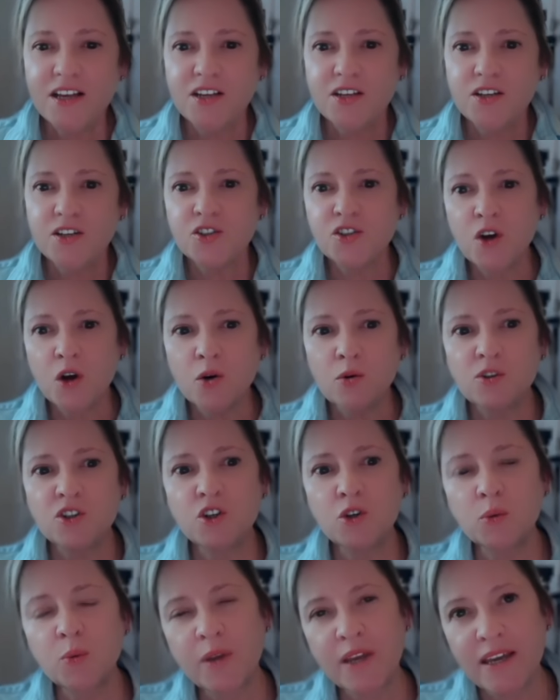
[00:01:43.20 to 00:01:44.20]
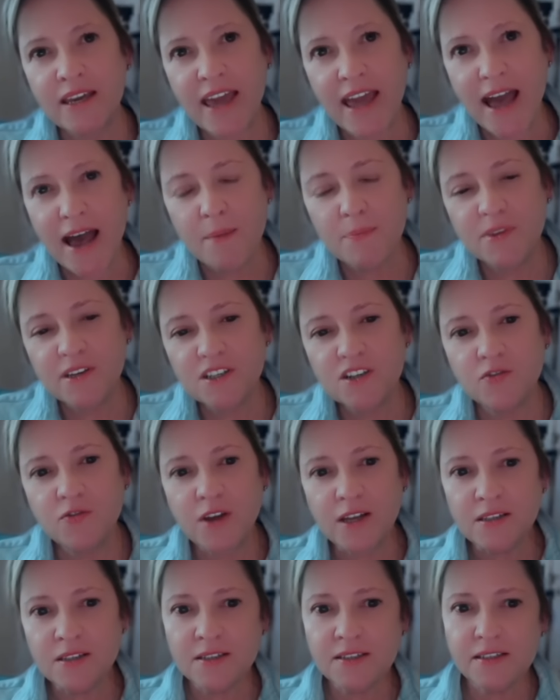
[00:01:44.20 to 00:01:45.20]
So to recap, the
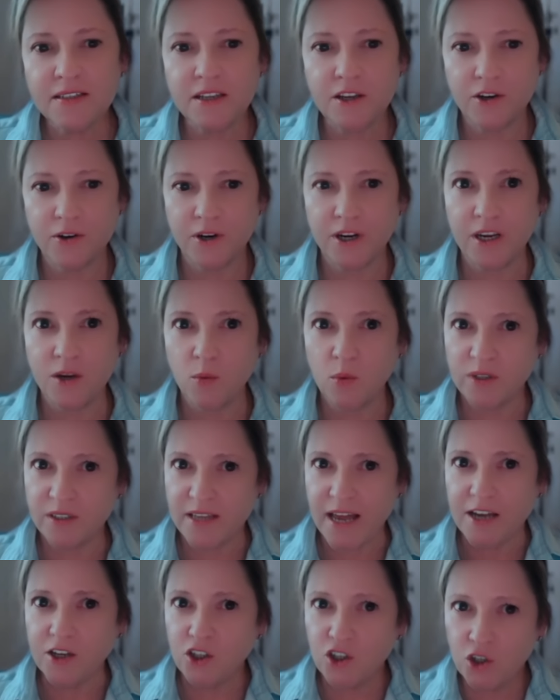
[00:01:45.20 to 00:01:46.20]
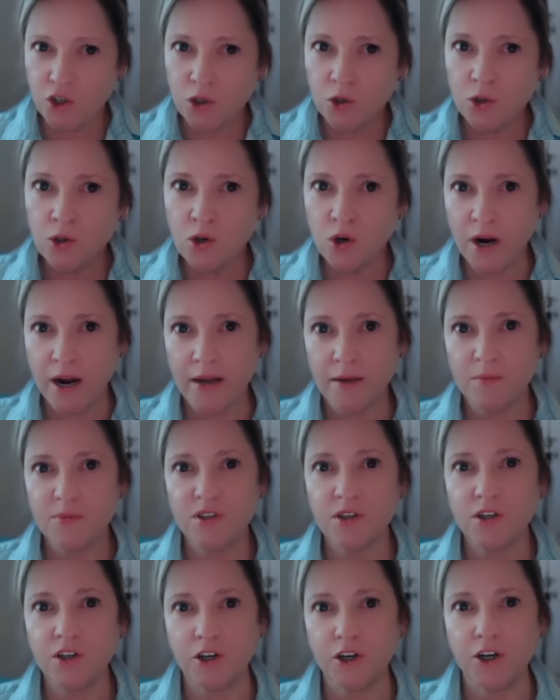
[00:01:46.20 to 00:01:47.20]
defense's theory was that 2 crimes
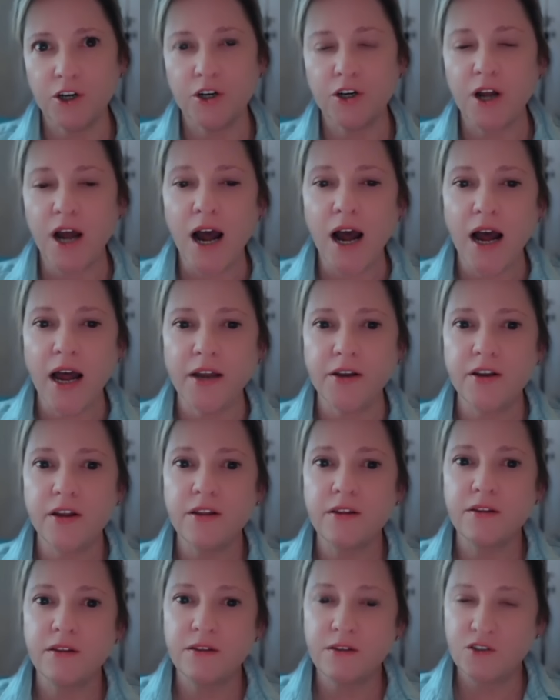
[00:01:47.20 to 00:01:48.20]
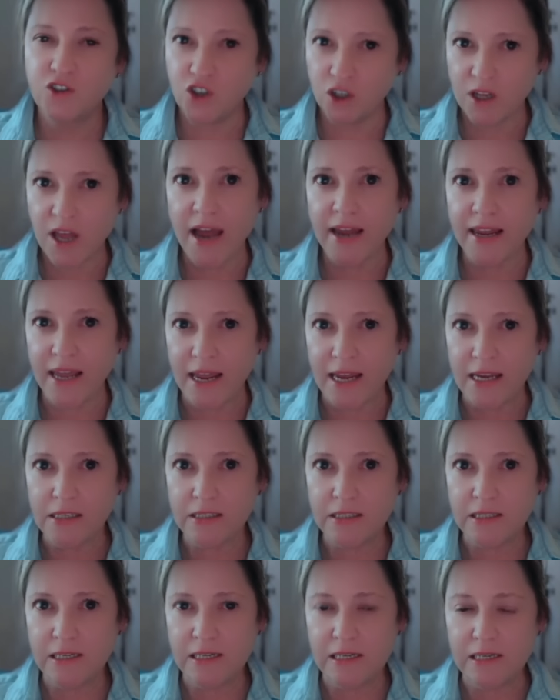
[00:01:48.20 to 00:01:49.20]
occurred on July
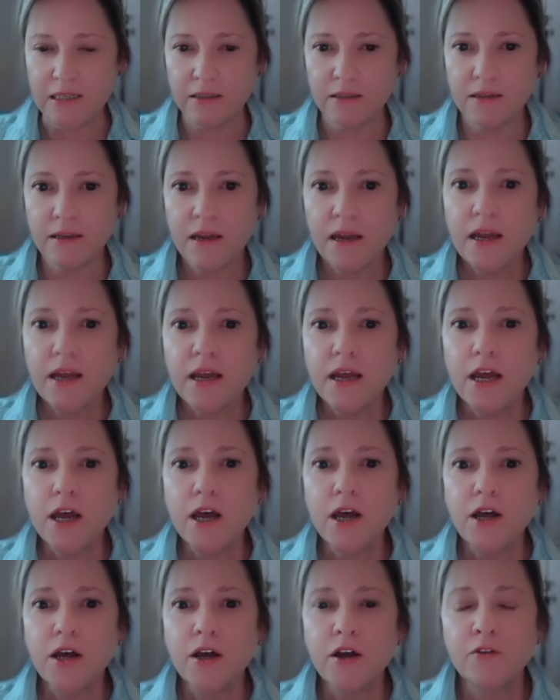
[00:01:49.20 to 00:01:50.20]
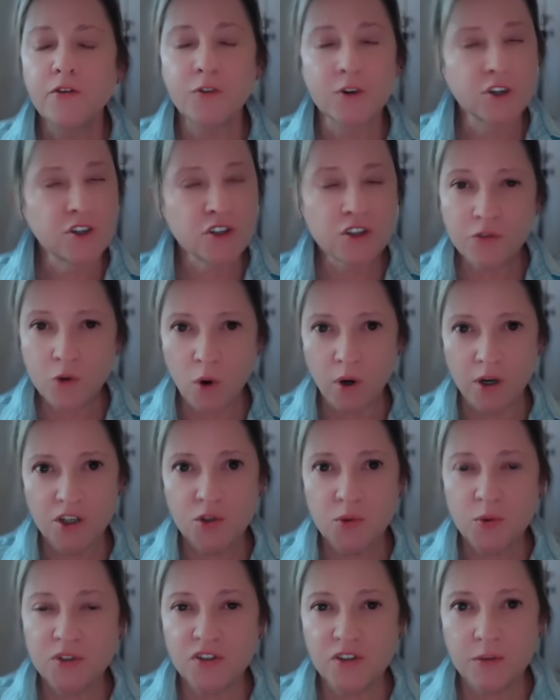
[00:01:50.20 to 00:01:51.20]
18th. First, of
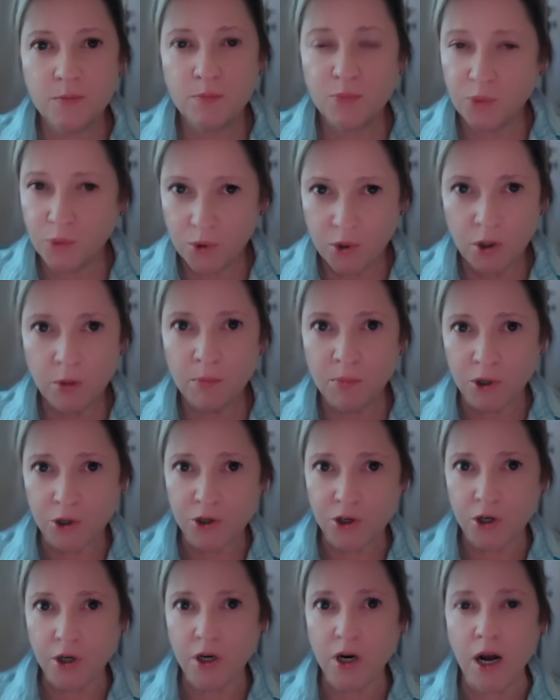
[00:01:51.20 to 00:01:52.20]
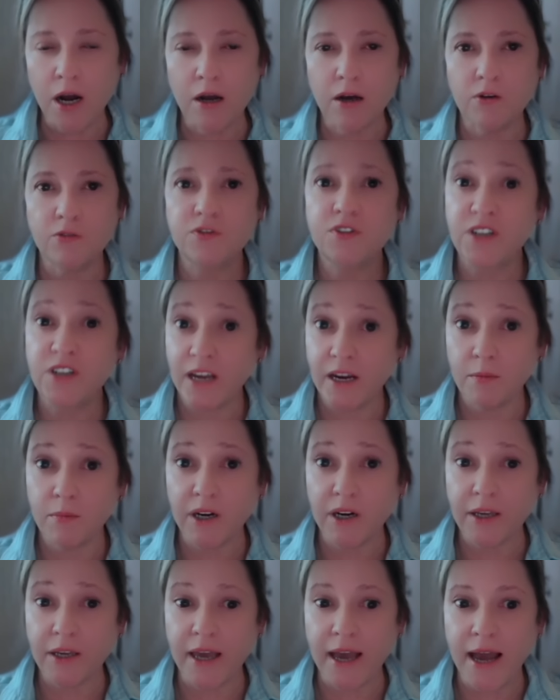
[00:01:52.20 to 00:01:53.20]
course, was the brutal murder of Dan
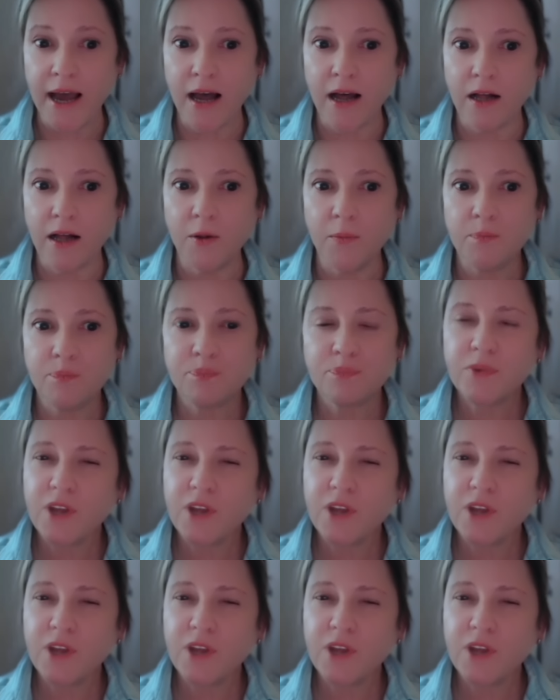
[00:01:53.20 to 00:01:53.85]
Markel.